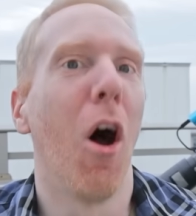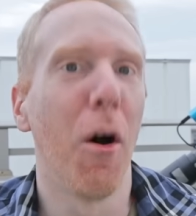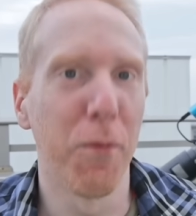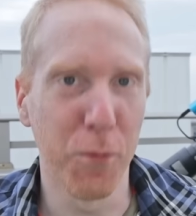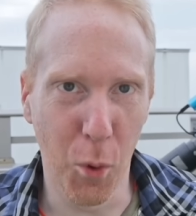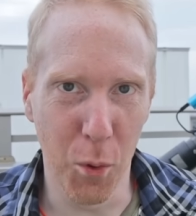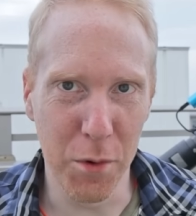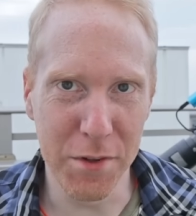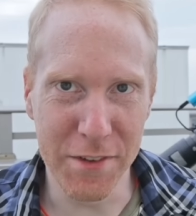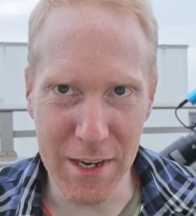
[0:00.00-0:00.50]

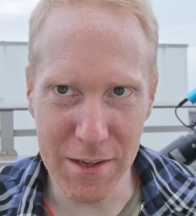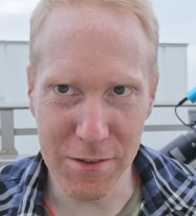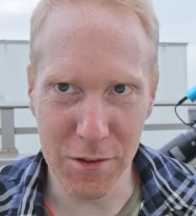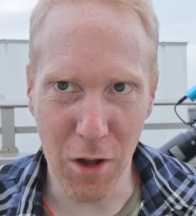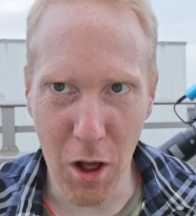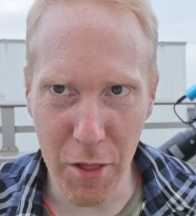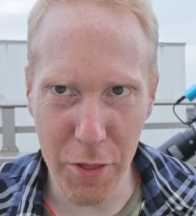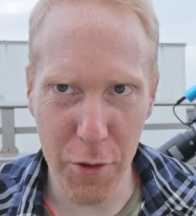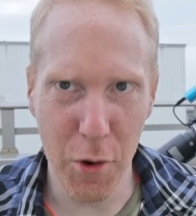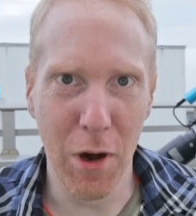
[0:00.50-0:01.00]
Of course, there's
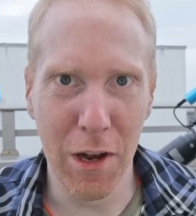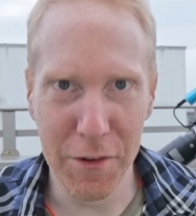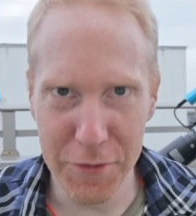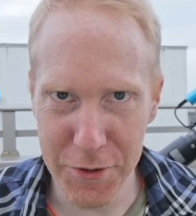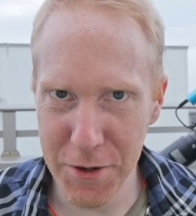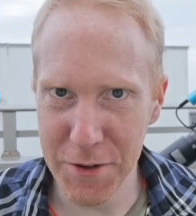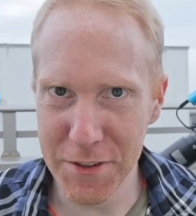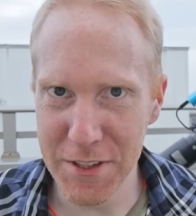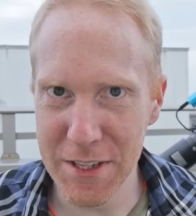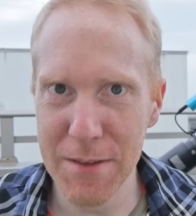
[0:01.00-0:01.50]
other
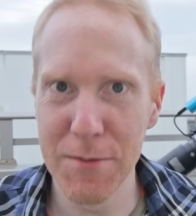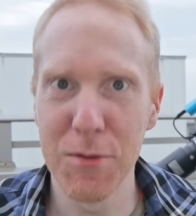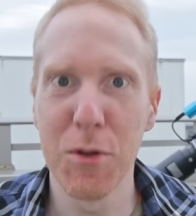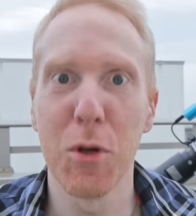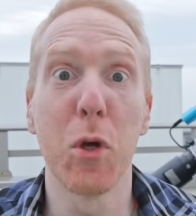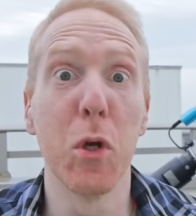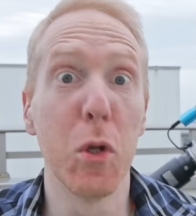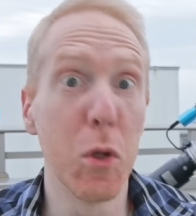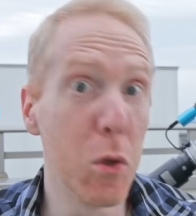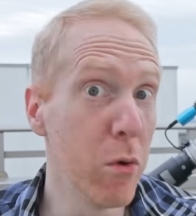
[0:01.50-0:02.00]

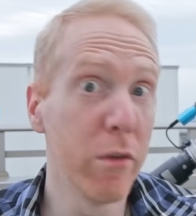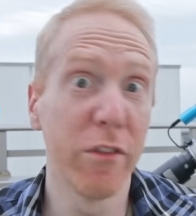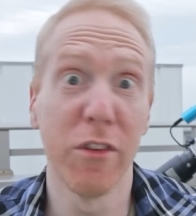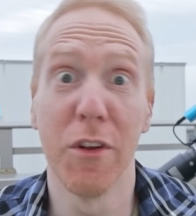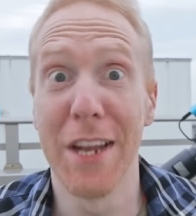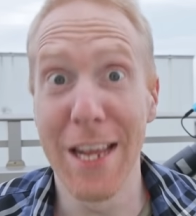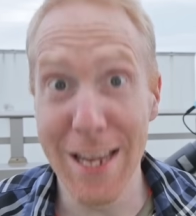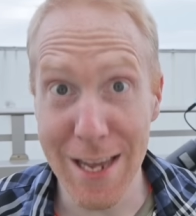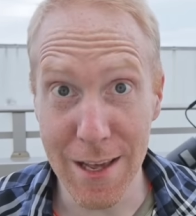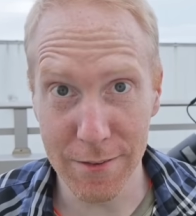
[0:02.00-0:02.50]
alternatives. You could use
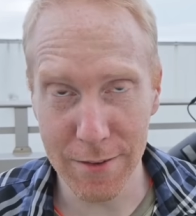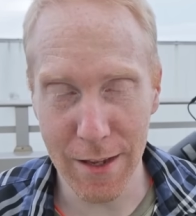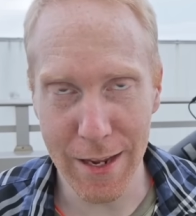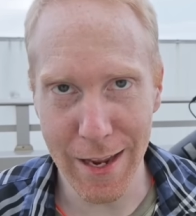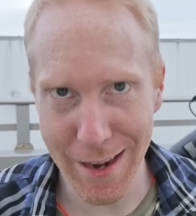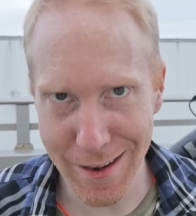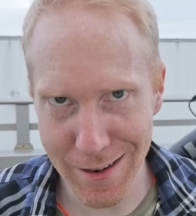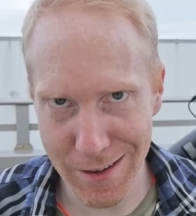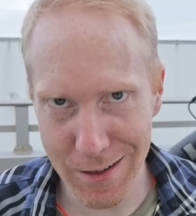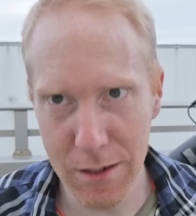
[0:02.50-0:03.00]
an
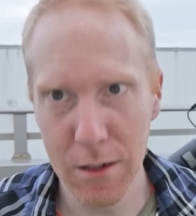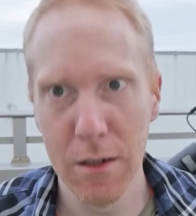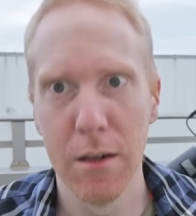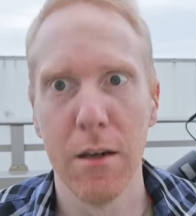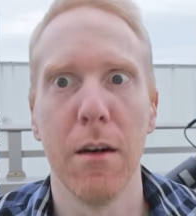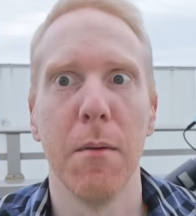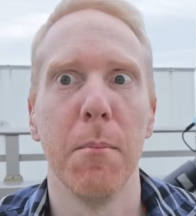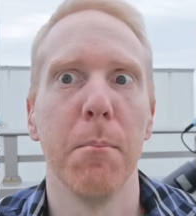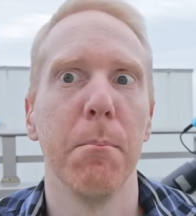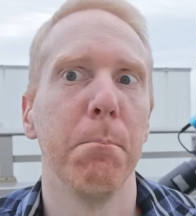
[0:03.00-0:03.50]
ASI Air,
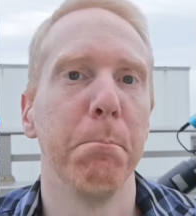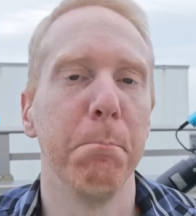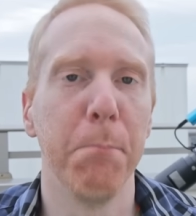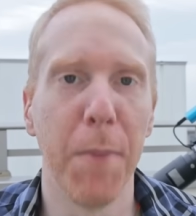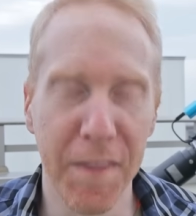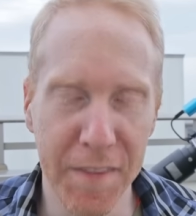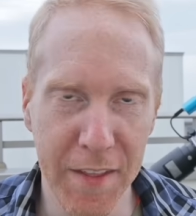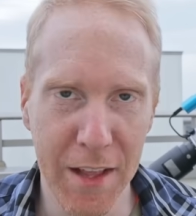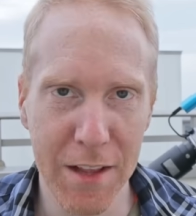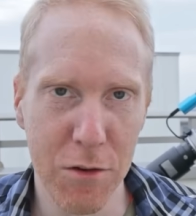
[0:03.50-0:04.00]

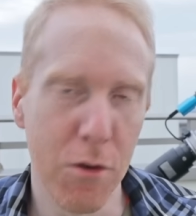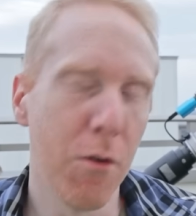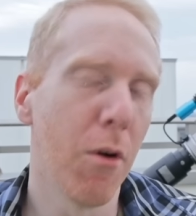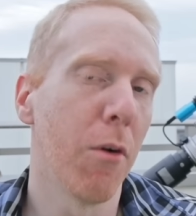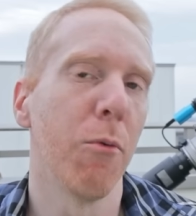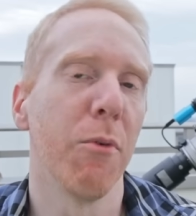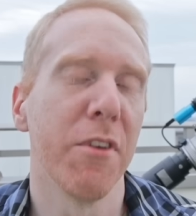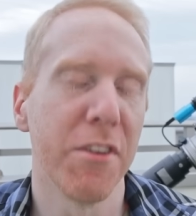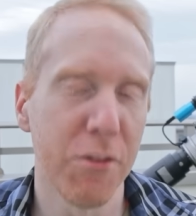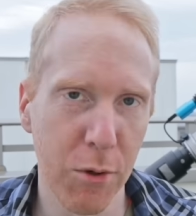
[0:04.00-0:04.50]
but then
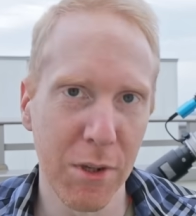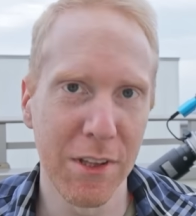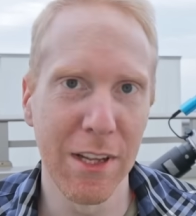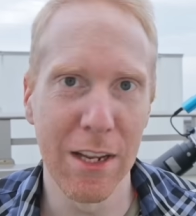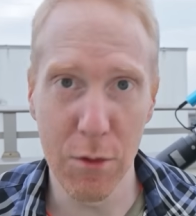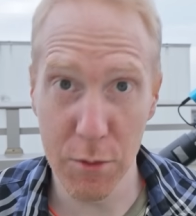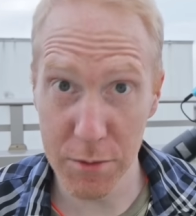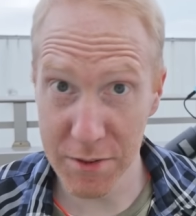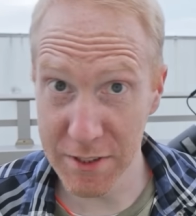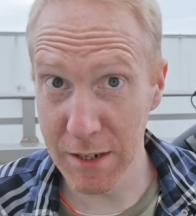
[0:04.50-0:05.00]
you are
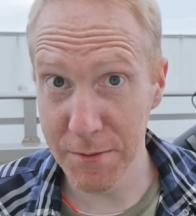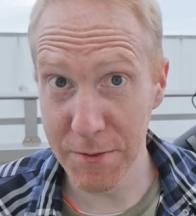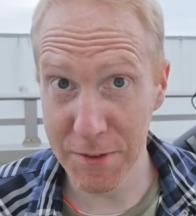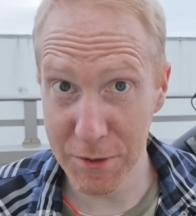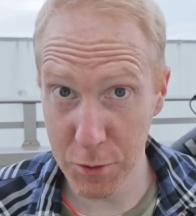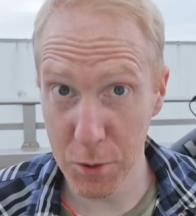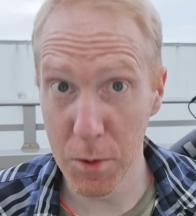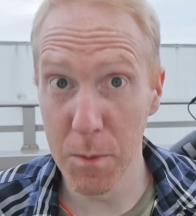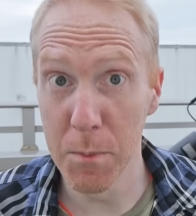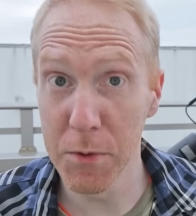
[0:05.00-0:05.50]
restricting yourself
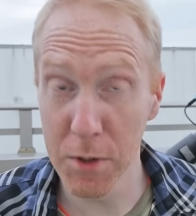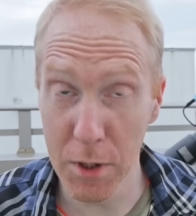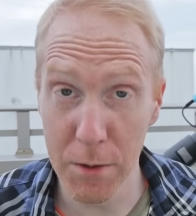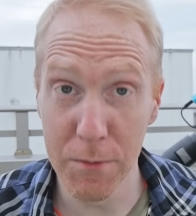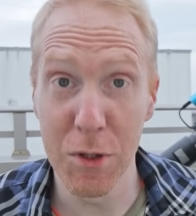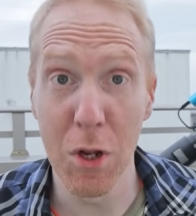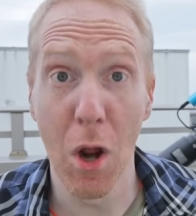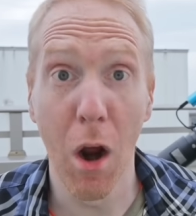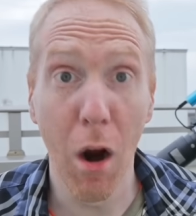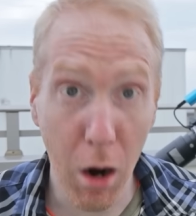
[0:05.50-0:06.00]
in terms
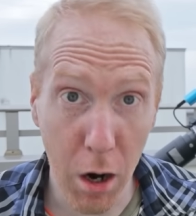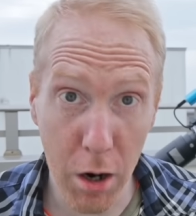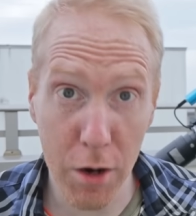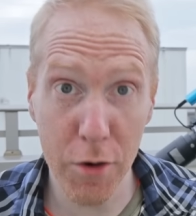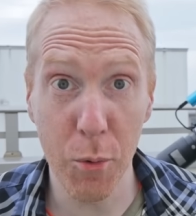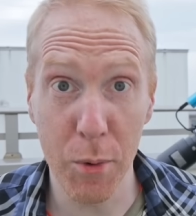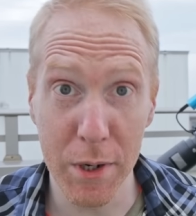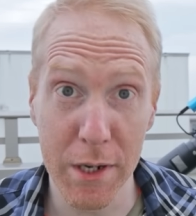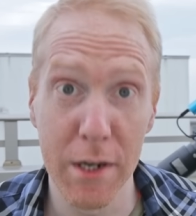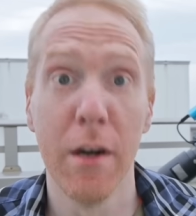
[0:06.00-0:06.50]
of the
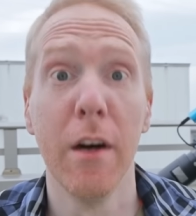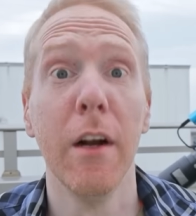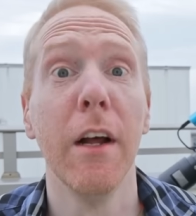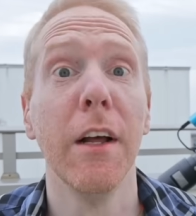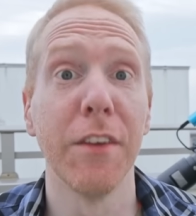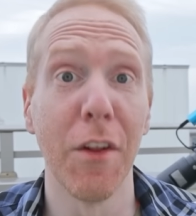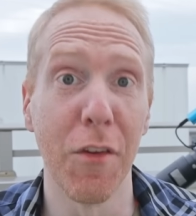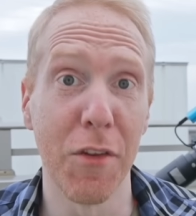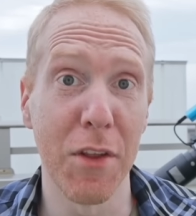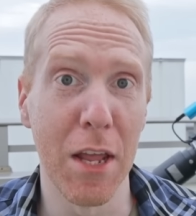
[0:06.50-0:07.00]
hardware
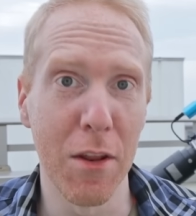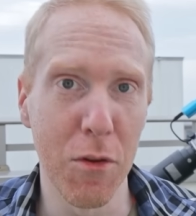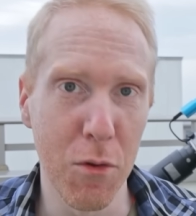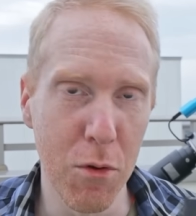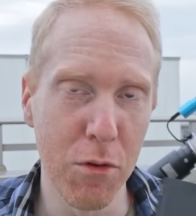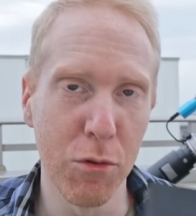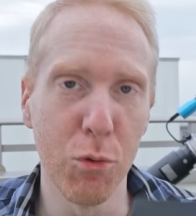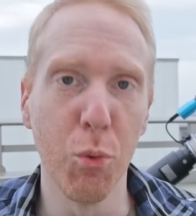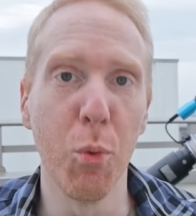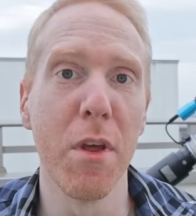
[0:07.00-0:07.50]
that you can
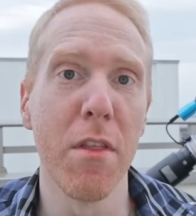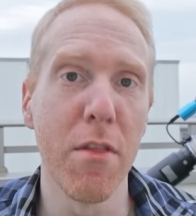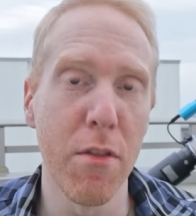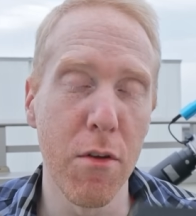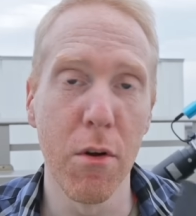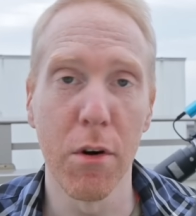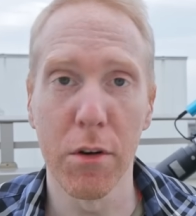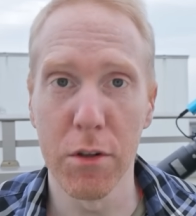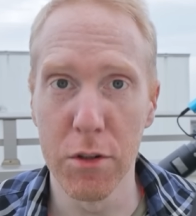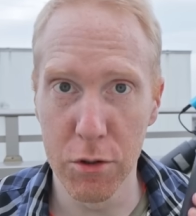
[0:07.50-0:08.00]
use
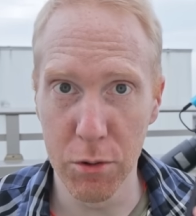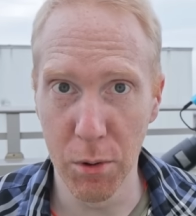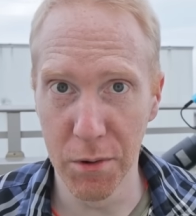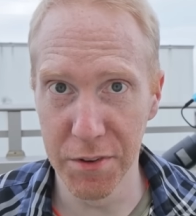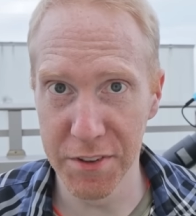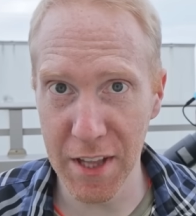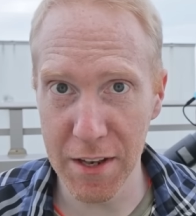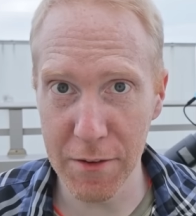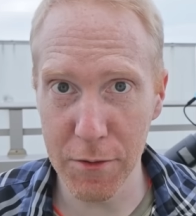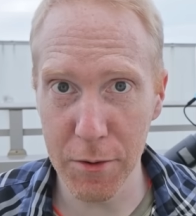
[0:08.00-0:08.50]
with your
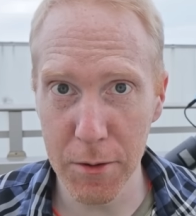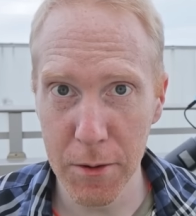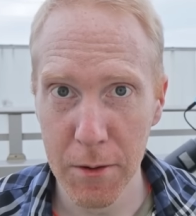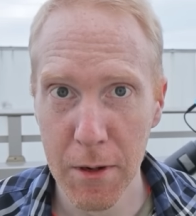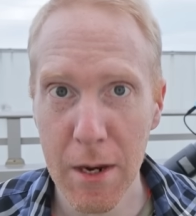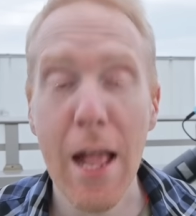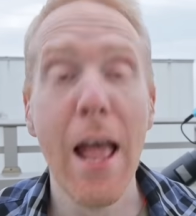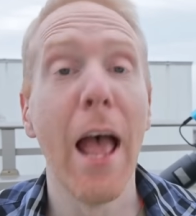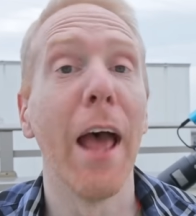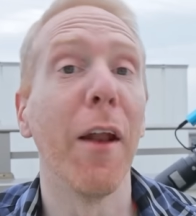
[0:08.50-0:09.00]
control center
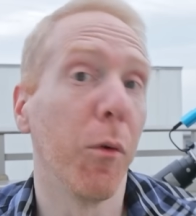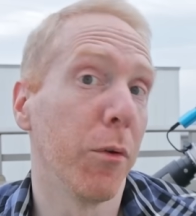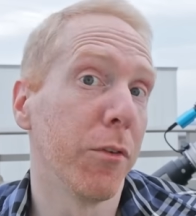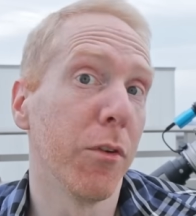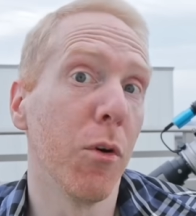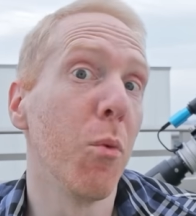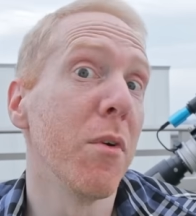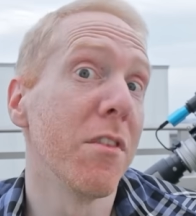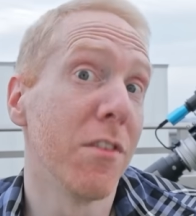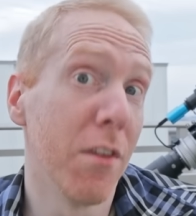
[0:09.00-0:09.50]
and
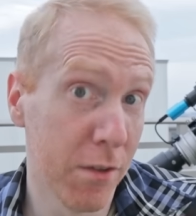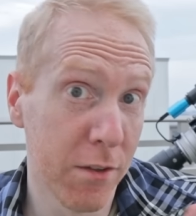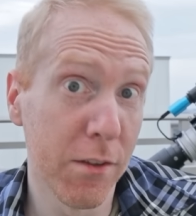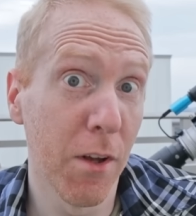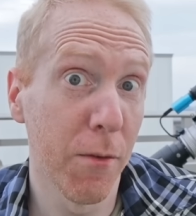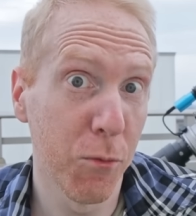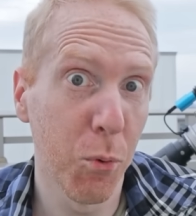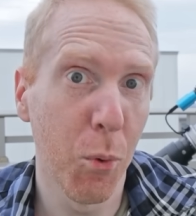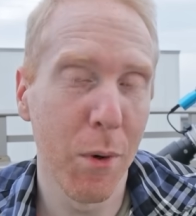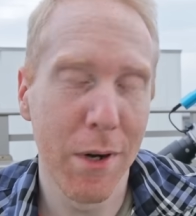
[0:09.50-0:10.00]
also with the
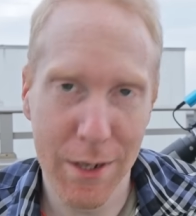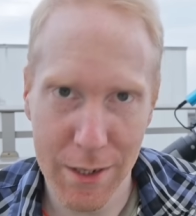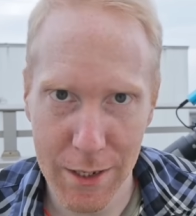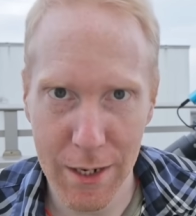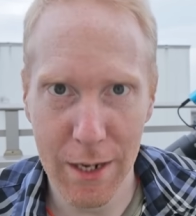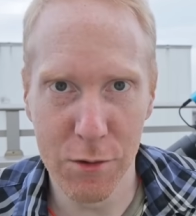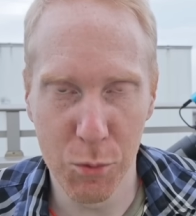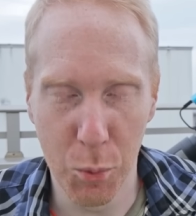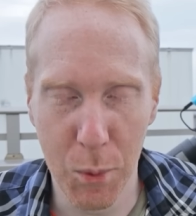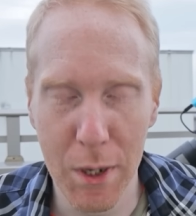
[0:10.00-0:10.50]
software
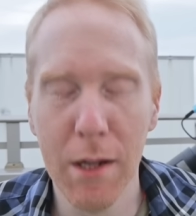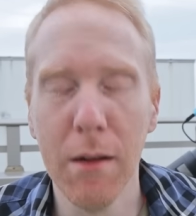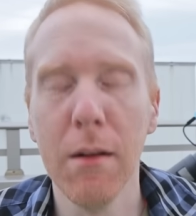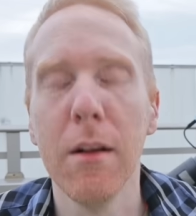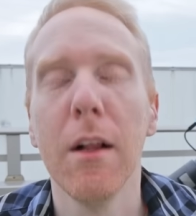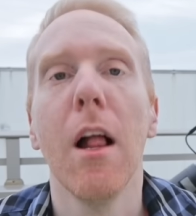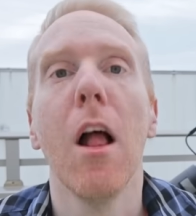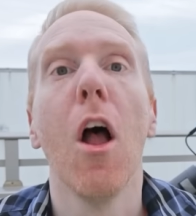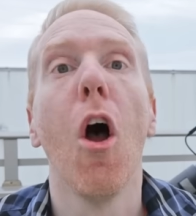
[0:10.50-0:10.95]
as well.